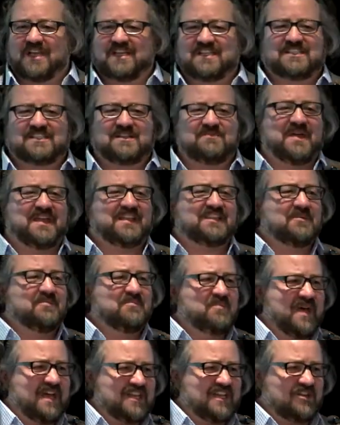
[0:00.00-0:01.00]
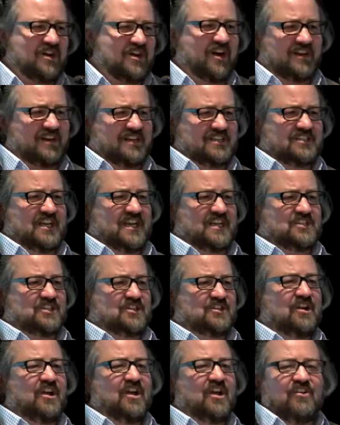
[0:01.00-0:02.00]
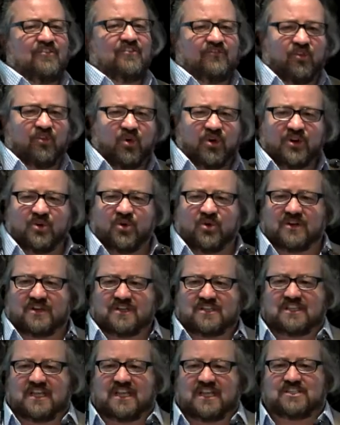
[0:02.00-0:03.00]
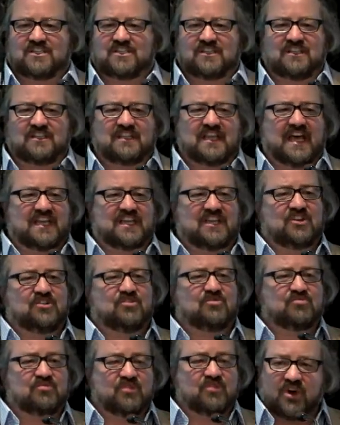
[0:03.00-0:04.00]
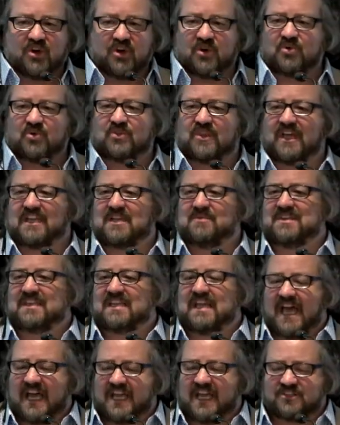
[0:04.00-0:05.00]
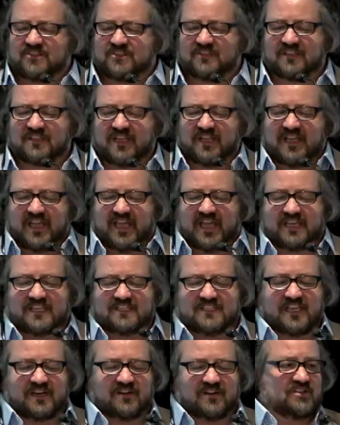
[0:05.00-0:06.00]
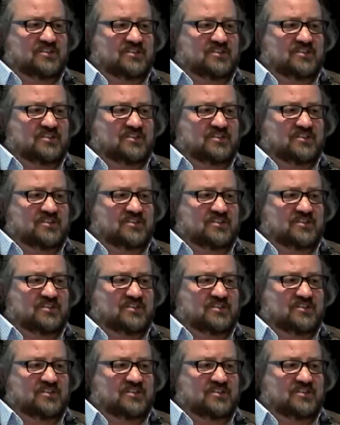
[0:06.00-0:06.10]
is to make the best architecture for your organization that can grow, that can be agile, etc.